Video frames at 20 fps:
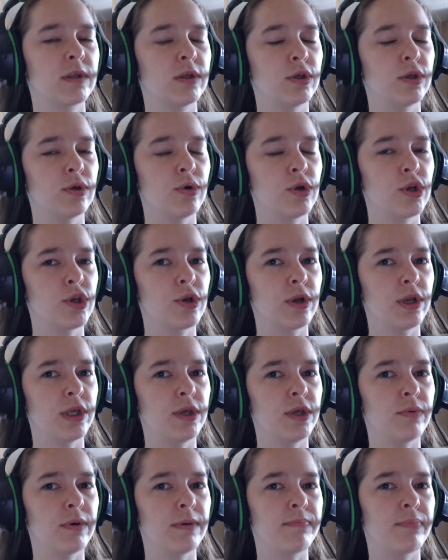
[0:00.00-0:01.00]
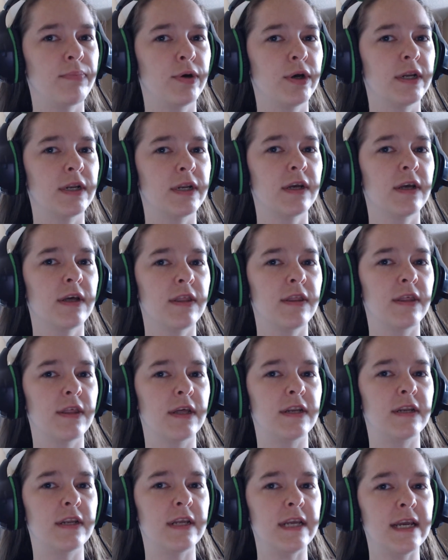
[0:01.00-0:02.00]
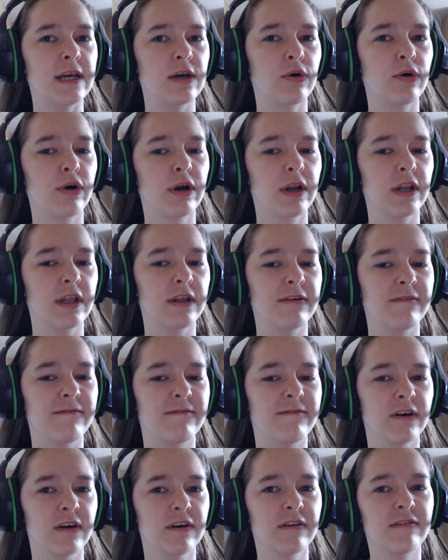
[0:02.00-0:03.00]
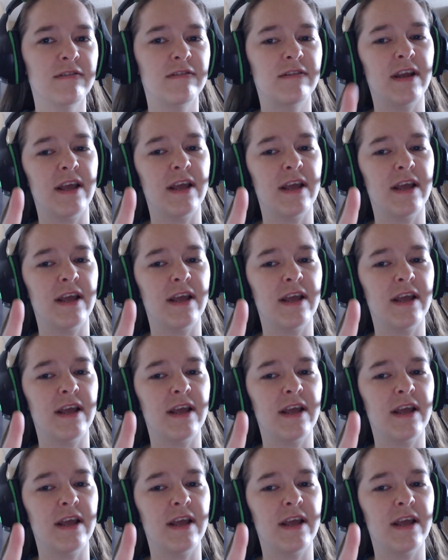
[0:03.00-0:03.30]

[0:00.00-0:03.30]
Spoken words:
usually you would put the T correlative first,